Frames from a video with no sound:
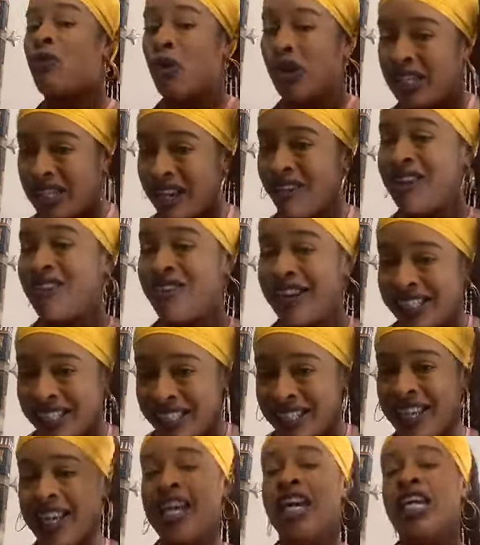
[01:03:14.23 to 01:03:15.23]
I want the
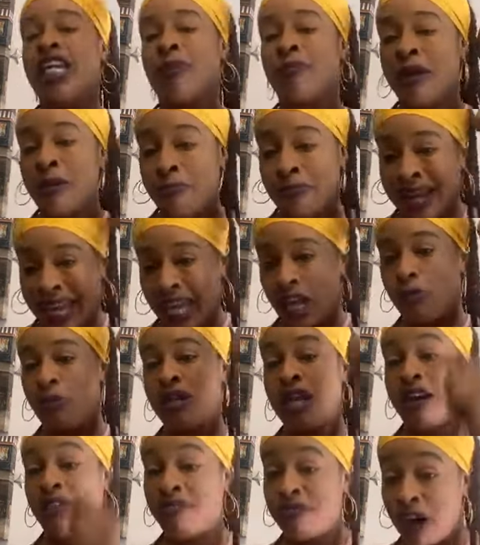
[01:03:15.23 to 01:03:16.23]
wrist to be
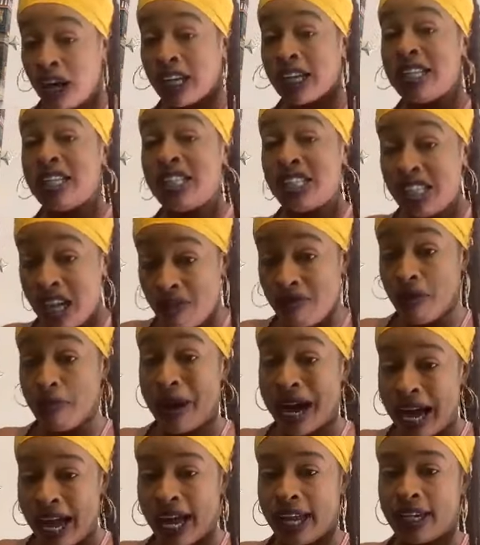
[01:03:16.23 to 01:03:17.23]
blinging with that fucking
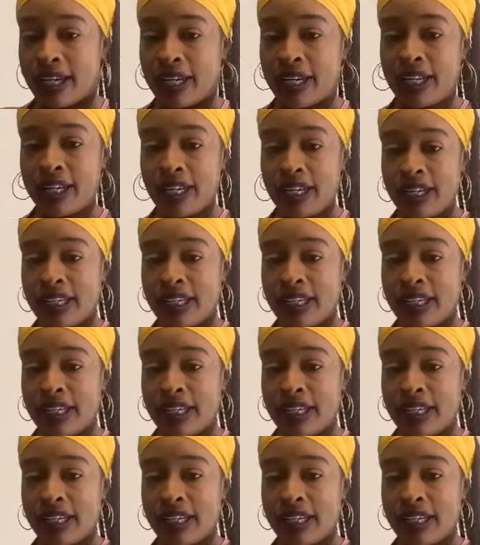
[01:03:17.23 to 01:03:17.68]
silver band.